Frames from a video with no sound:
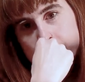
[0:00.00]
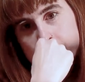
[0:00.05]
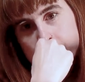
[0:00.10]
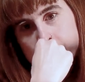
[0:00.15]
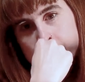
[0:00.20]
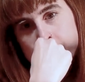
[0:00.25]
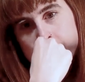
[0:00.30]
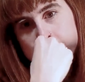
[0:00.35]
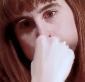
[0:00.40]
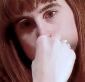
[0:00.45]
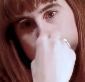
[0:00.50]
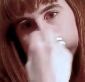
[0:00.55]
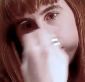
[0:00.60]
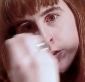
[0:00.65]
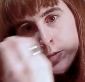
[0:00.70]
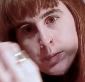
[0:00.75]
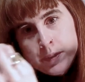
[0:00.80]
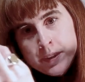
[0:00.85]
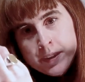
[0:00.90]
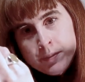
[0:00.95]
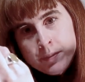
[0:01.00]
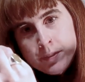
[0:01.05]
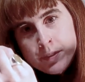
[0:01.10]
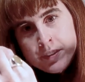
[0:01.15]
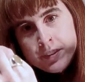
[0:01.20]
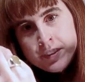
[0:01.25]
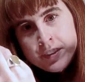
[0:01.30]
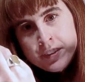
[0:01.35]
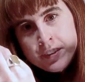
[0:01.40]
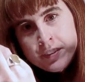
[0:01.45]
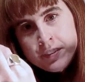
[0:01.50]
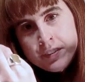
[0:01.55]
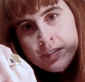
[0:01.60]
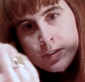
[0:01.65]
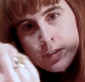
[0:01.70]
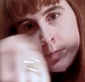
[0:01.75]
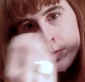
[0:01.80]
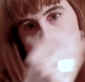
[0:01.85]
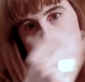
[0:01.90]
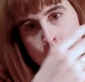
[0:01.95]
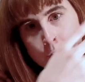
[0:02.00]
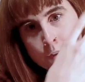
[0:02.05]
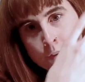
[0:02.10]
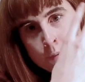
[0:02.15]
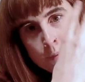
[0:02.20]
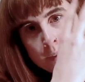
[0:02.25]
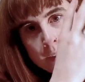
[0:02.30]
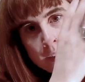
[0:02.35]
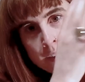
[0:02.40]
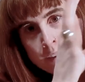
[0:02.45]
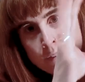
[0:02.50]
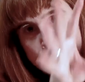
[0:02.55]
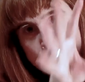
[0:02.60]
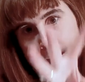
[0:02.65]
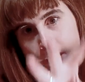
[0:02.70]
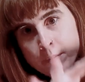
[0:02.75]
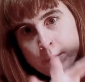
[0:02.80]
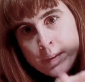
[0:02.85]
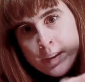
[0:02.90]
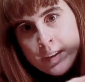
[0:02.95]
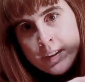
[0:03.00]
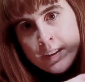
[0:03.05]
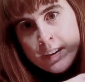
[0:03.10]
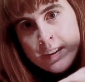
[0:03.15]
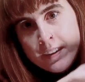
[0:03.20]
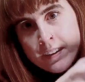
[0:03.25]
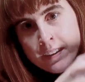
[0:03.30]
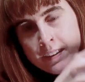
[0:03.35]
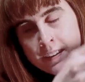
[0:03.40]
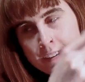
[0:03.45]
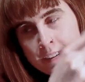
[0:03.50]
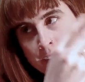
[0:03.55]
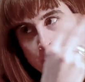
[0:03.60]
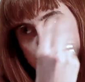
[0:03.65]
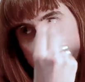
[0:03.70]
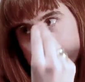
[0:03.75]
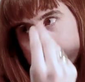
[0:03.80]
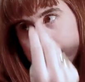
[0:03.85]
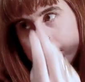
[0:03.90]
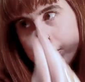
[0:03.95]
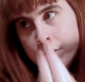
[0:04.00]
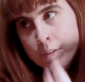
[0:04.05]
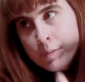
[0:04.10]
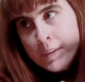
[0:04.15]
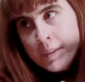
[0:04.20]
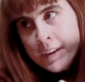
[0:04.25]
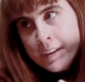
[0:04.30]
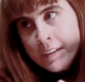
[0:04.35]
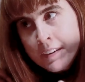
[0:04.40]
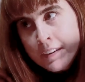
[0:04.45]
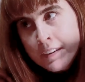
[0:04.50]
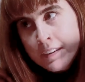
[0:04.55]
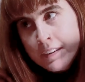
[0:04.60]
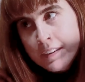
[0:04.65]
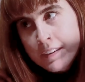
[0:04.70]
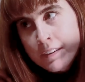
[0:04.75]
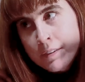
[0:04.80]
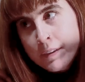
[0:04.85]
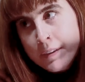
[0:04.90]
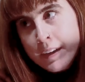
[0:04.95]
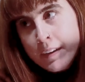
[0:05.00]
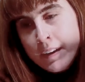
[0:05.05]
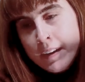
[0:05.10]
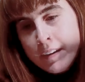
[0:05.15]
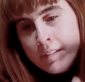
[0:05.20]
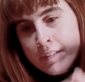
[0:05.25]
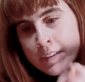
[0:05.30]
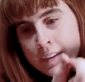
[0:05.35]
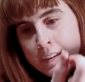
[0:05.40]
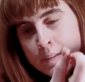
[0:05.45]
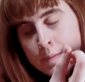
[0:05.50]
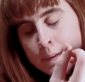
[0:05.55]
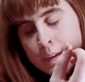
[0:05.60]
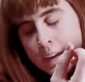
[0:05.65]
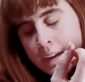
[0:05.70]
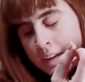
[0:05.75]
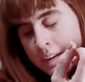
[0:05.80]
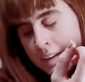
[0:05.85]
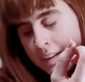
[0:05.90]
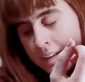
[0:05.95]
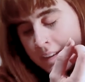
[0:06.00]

skillful to be able to come through something and then write about it in the same visceral manner without having to be like,